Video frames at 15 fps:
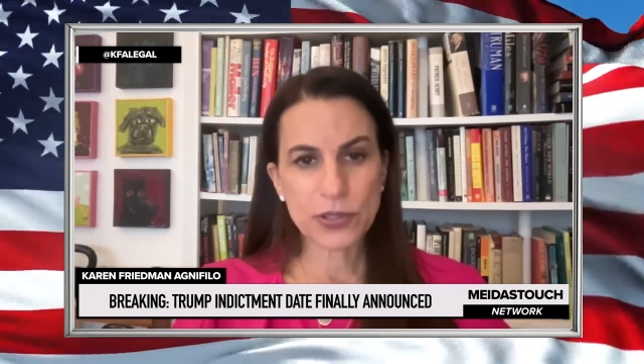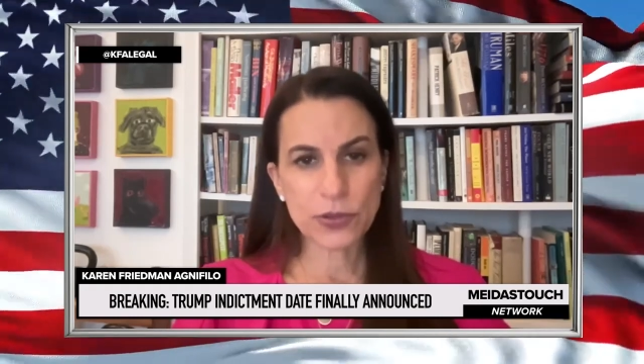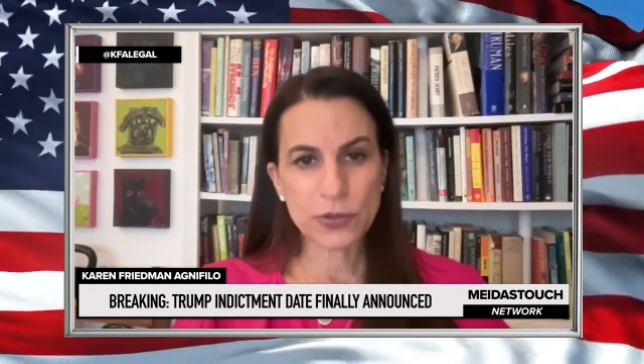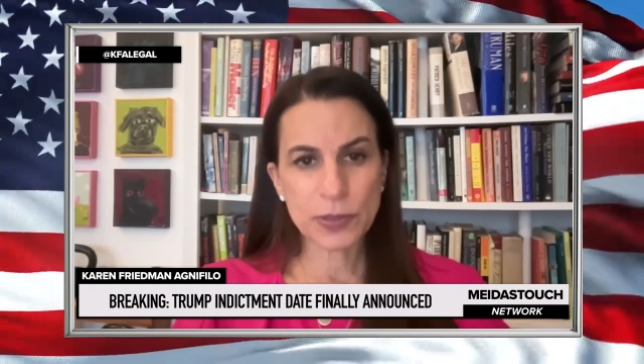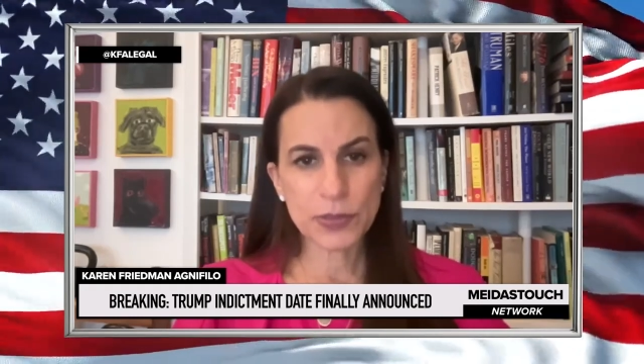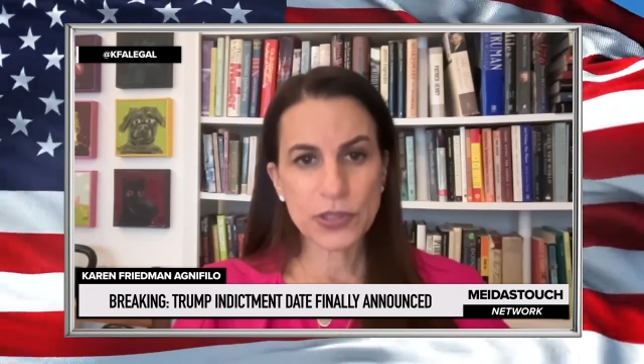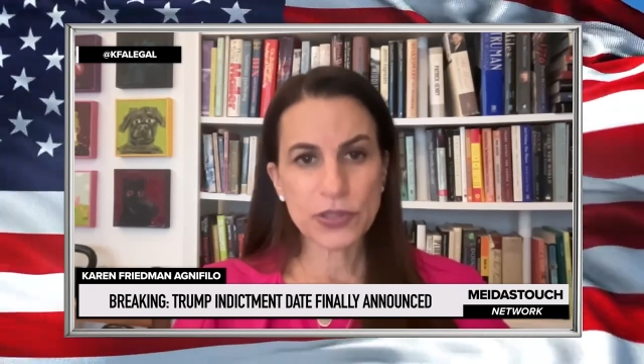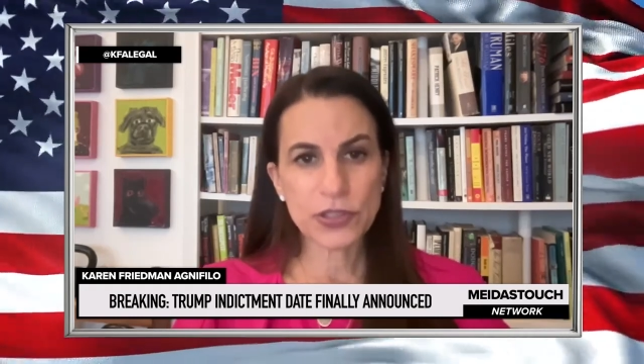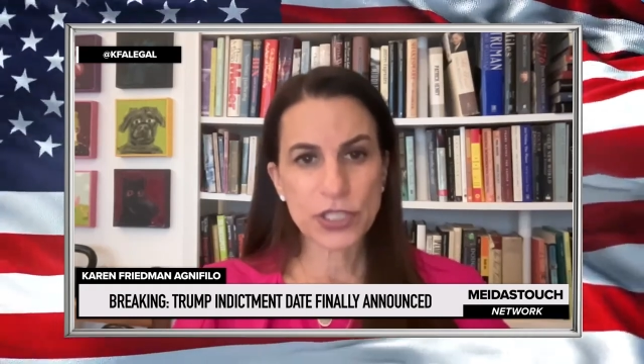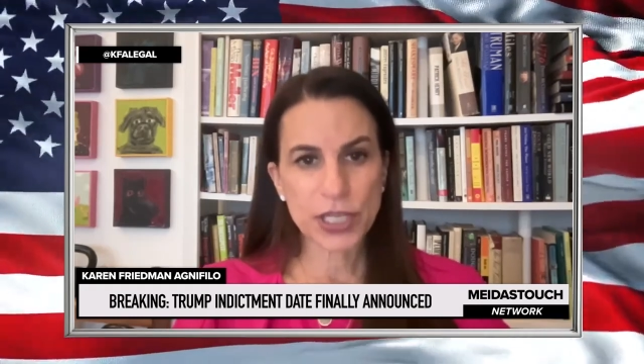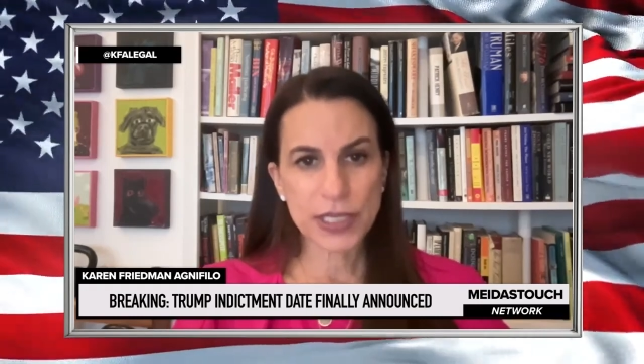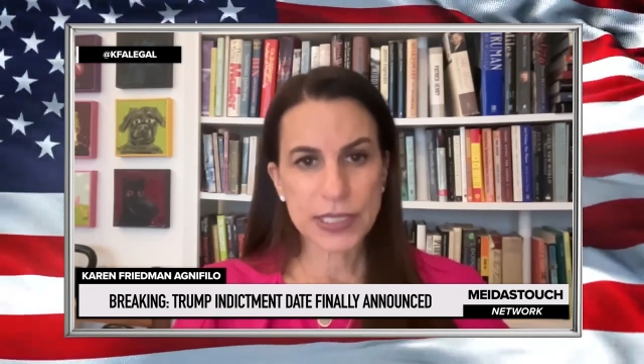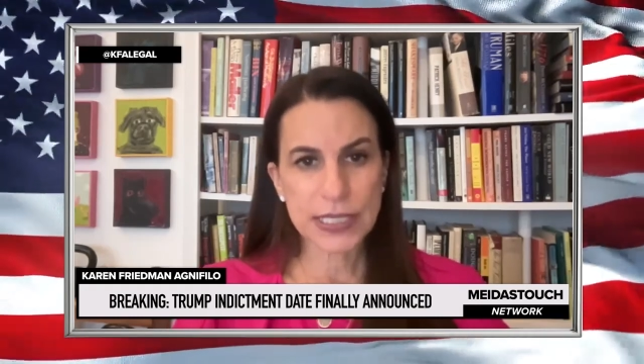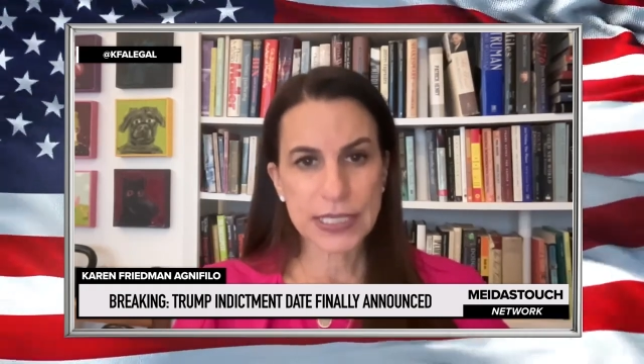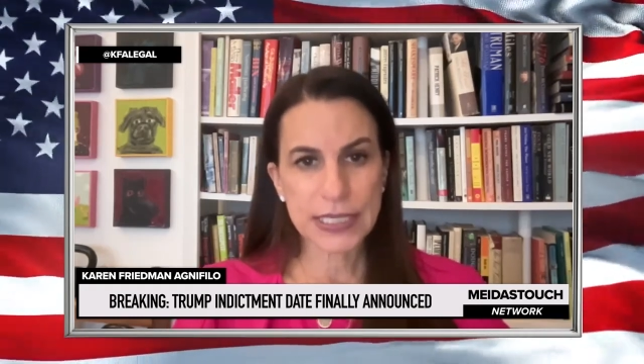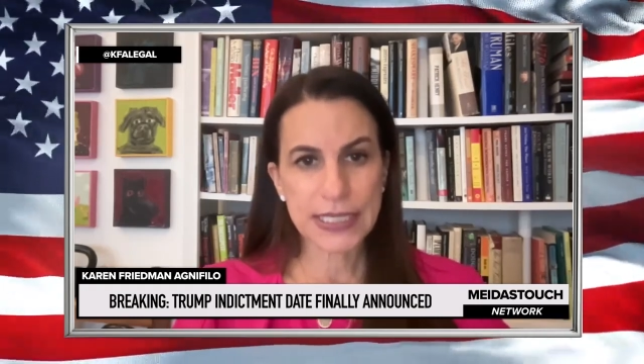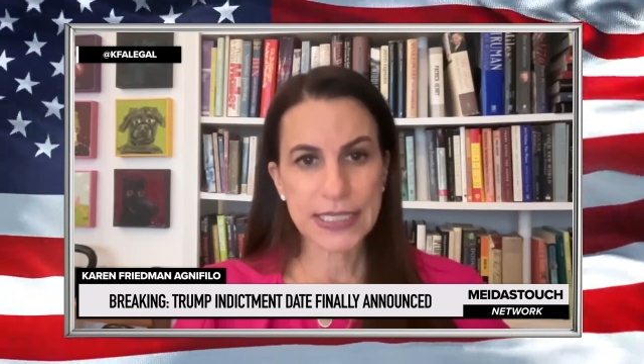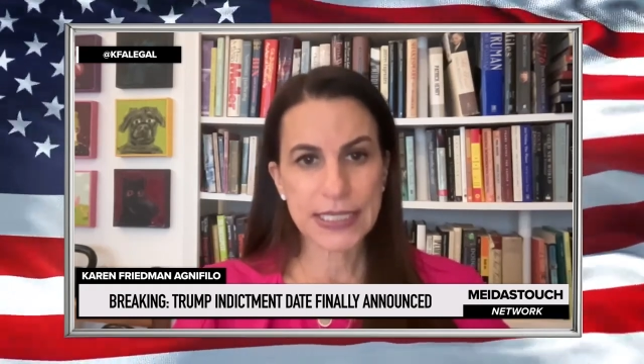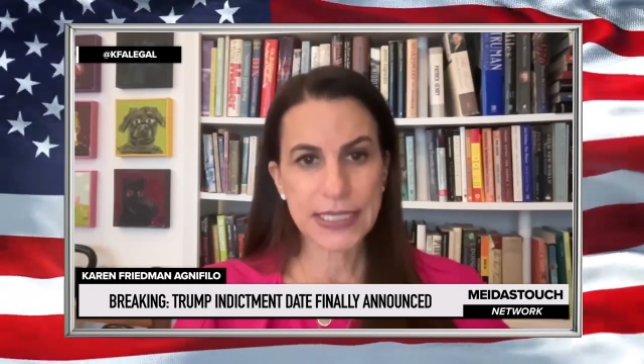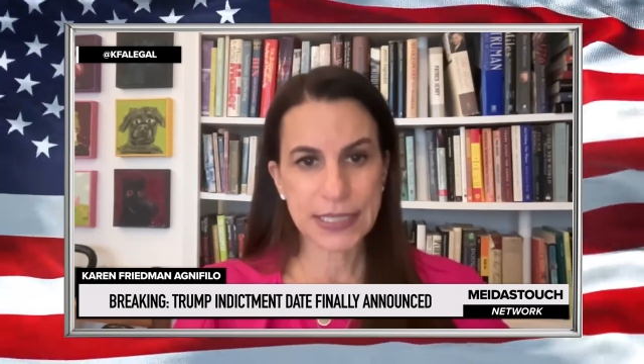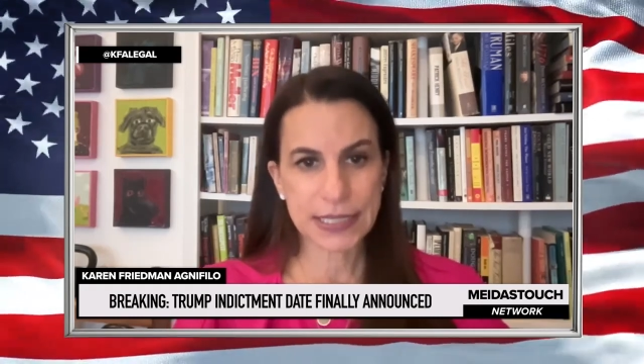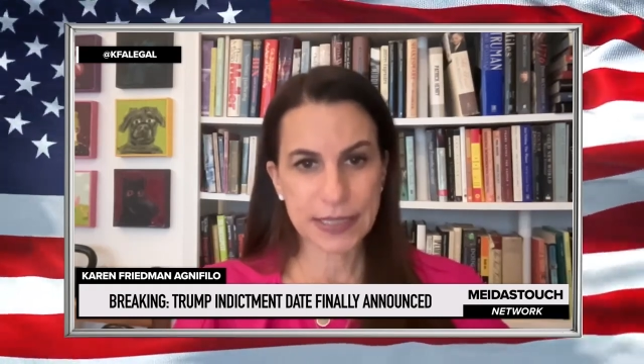criminal justice
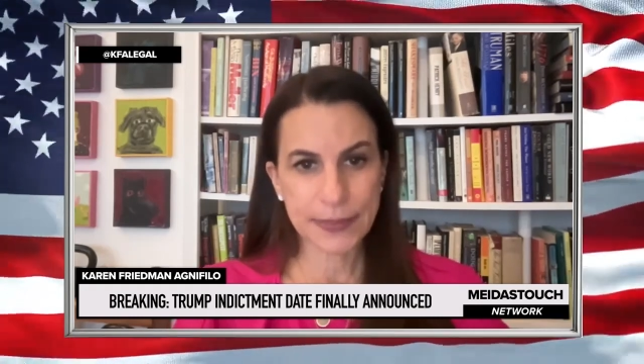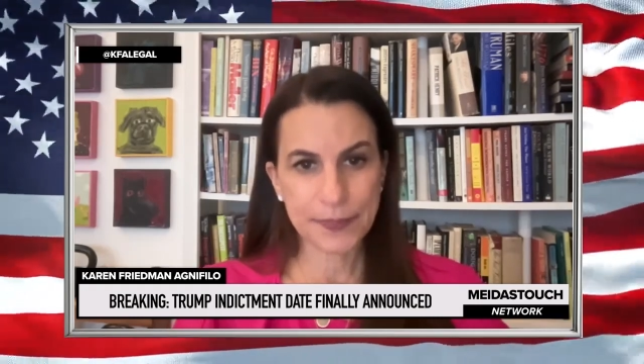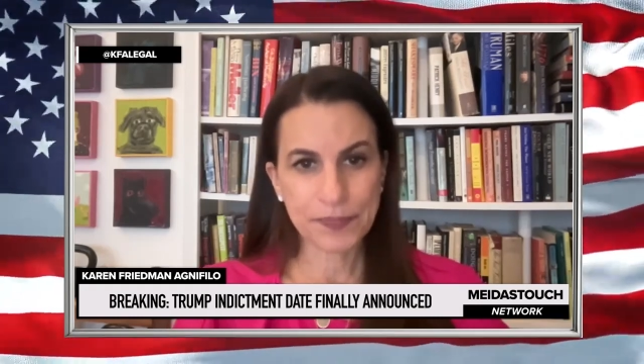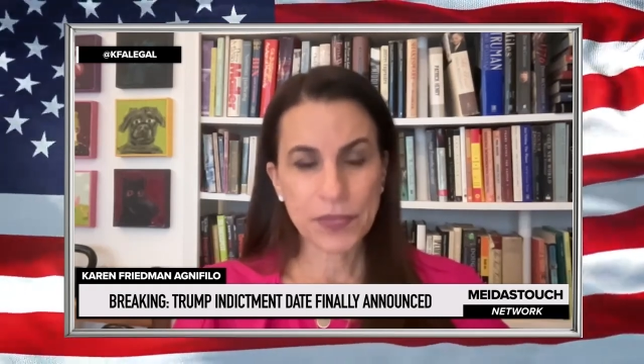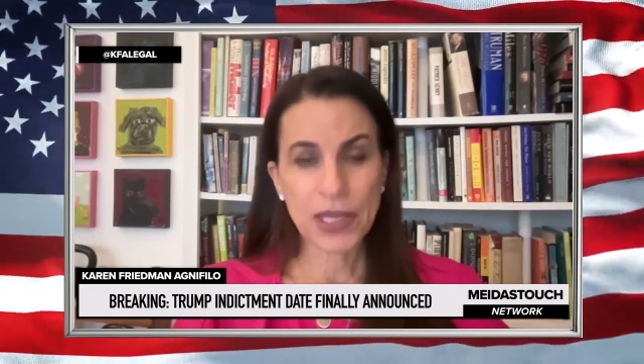system